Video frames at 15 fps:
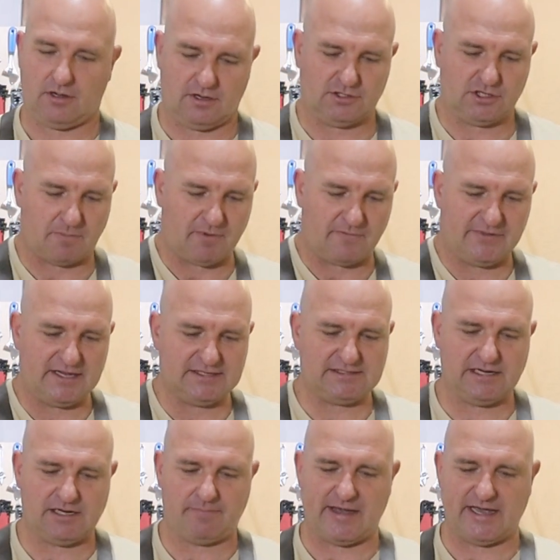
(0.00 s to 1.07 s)
On top of this
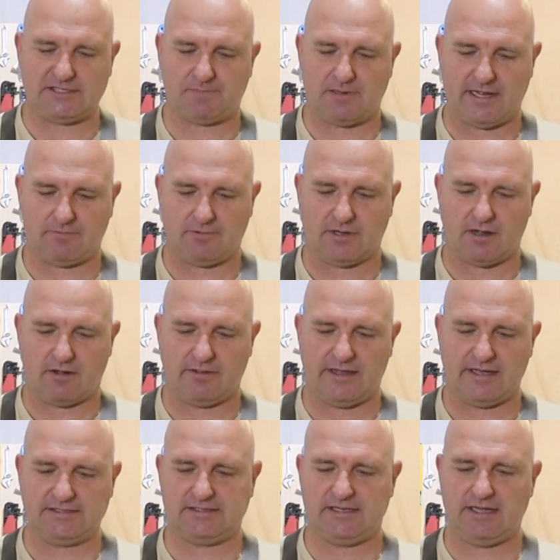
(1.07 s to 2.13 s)
little base plate will go
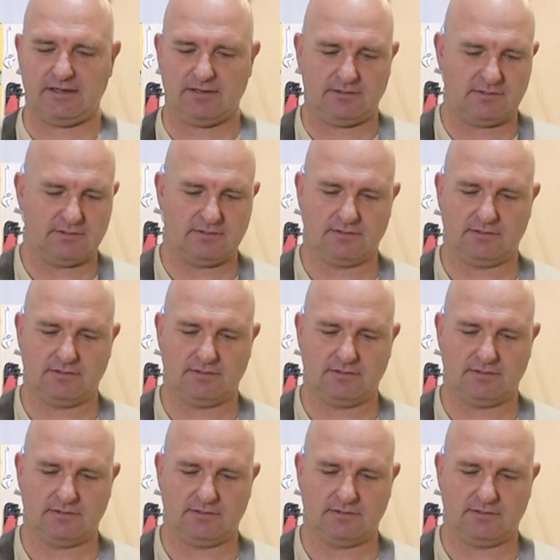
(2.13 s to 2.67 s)
this thing,